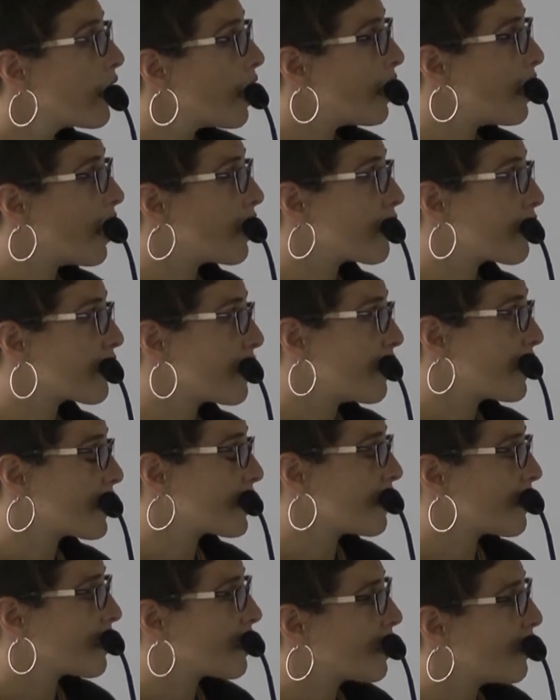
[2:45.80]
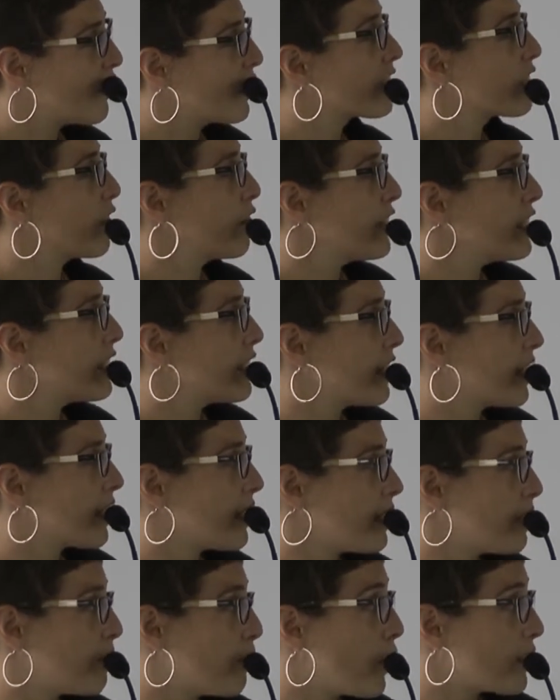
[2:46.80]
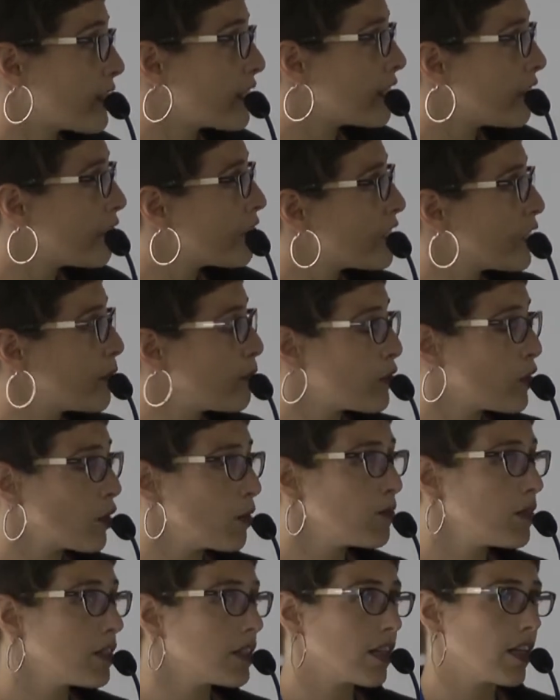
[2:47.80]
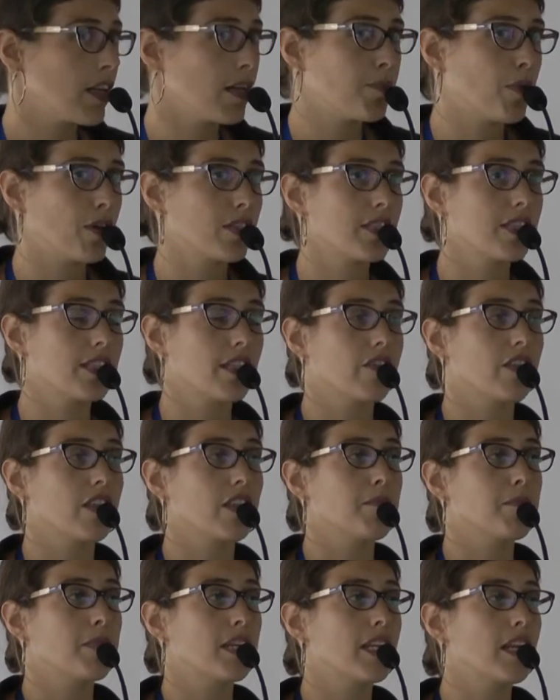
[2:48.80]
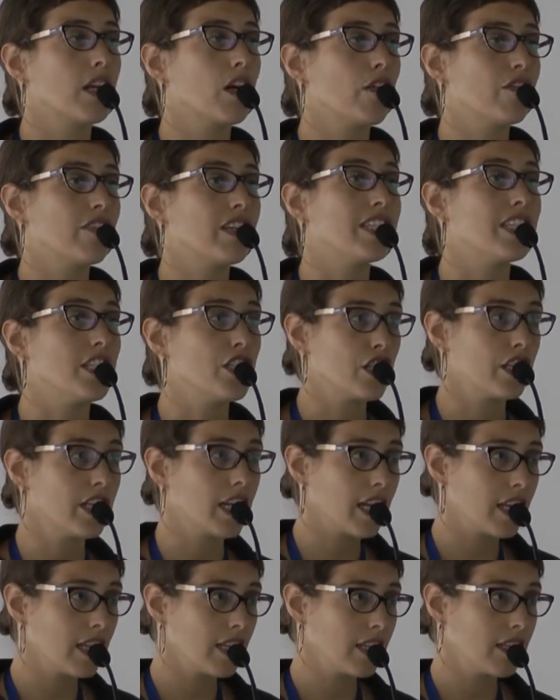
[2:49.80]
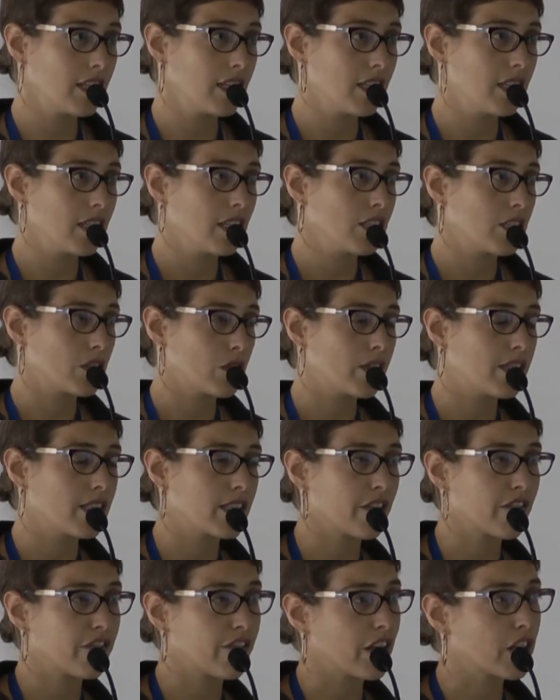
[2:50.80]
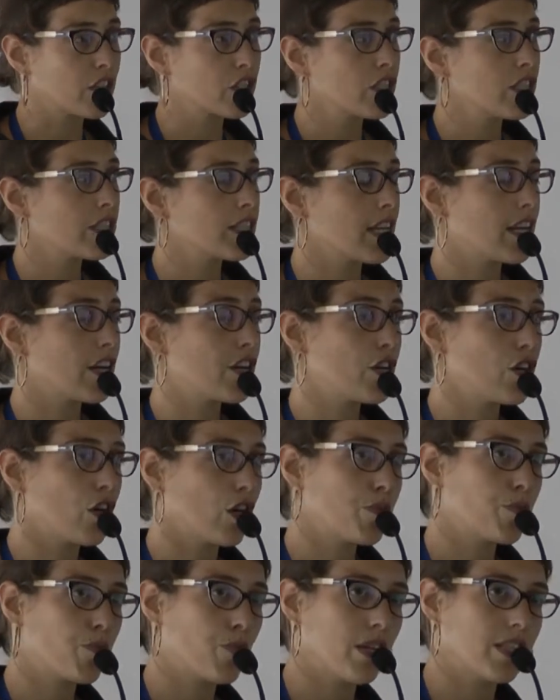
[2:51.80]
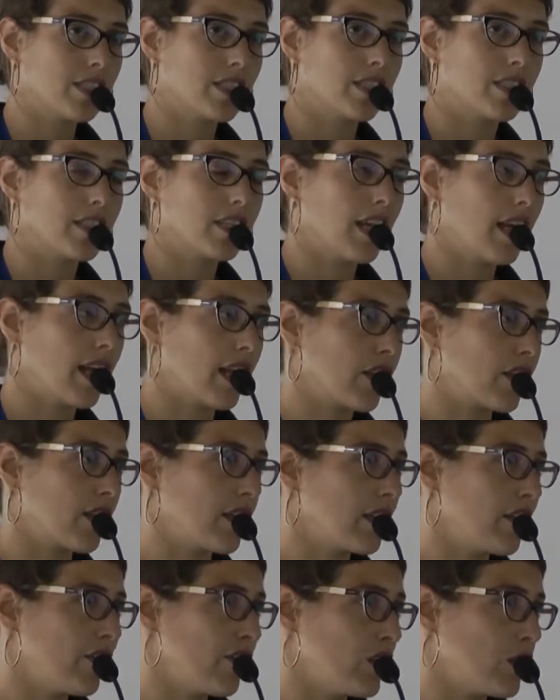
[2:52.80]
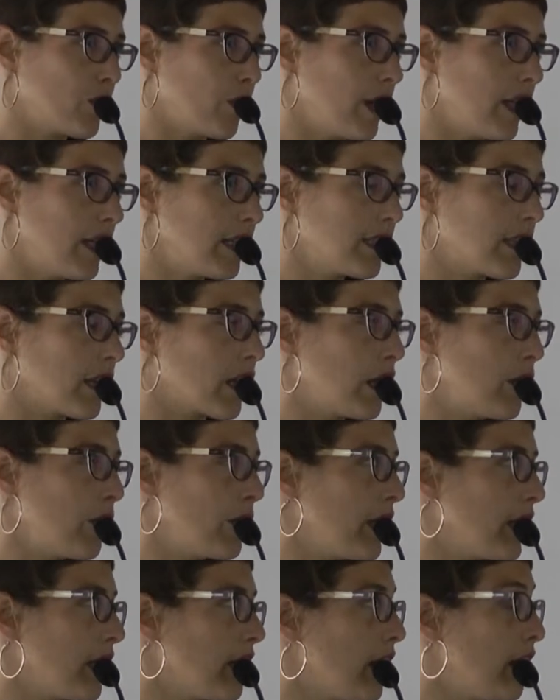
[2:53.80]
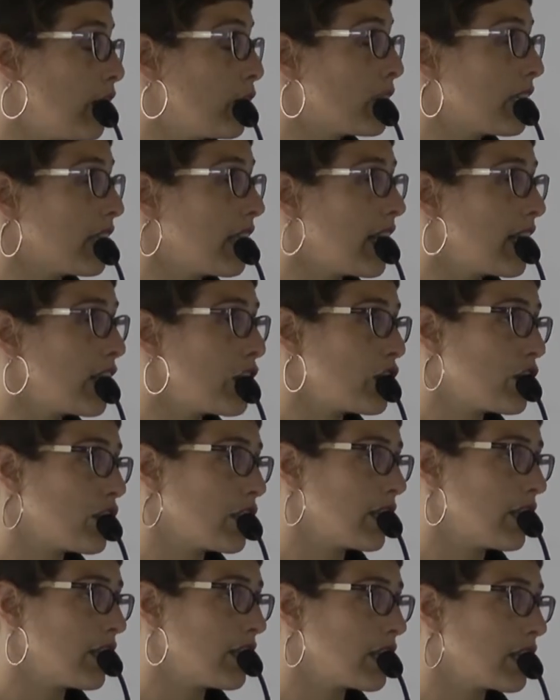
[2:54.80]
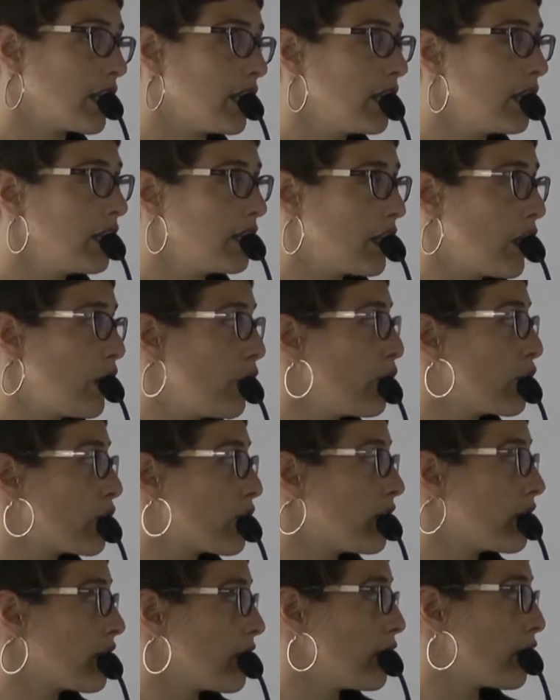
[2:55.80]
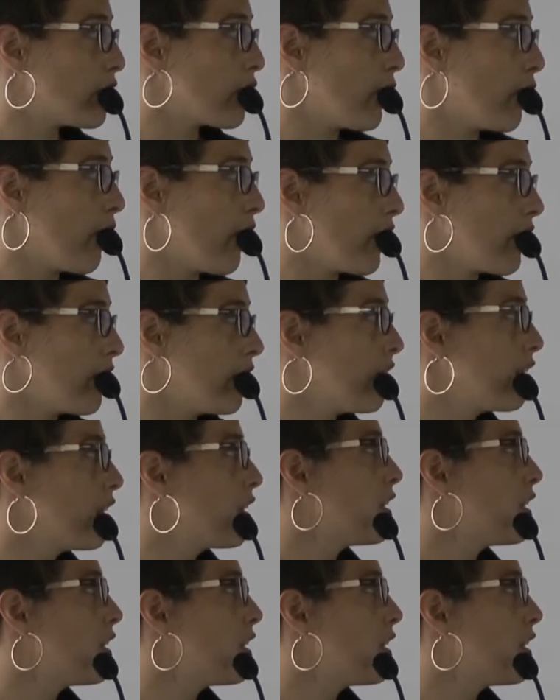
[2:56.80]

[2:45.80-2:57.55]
Another characteristic is positive symptoms, positive in the meaning of additional. So these are functions that are not present in healthy individuals, including hallucinations, delusions, and so on.